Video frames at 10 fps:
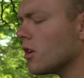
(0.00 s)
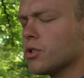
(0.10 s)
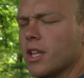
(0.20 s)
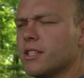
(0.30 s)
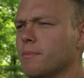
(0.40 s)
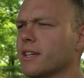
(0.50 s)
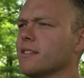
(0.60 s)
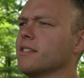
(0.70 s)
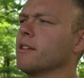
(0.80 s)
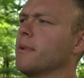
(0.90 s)
So that's the
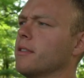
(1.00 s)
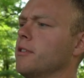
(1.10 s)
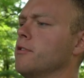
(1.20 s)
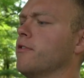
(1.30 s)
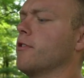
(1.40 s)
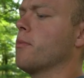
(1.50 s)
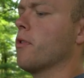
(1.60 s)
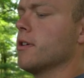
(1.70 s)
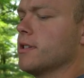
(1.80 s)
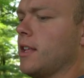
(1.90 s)
biggest thing about the new
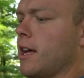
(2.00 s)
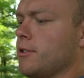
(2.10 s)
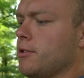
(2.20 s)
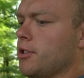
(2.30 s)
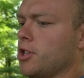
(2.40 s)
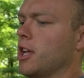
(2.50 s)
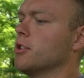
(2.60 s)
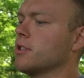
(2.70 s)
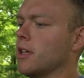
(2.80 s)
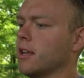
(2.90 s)
firmware is allows you to
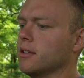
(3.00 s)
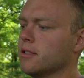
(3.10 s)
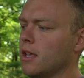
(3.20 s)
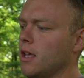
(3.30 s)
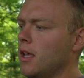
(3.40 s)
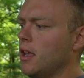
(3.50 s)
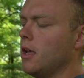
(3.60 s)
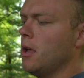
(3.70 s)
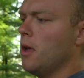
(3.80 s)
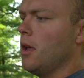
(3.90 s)
change settings.
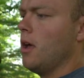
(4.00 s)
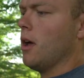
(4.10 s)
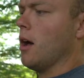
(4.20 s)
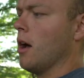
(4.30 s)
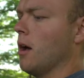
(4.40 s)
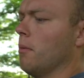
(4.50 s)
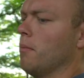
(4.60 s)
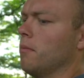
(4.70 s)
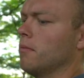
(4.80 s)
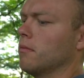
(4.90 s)

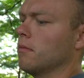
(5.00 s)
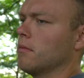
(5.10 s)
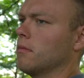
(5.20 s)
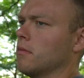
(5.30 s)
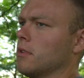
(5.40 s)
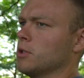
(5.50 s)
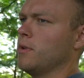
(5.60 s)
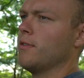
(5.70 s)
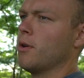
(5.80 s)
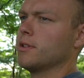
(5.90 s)
Um, because
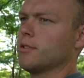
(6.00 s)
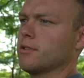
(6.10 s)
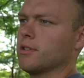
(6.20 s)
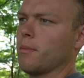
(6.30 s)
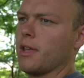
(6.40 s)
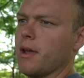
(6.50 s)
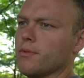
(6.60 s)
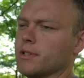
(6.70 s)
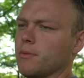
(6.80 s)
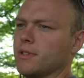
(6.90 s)
we've noticed there's some
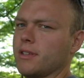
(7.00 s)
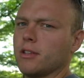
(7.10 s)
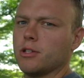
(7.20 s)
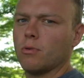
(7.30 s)
cameras that would send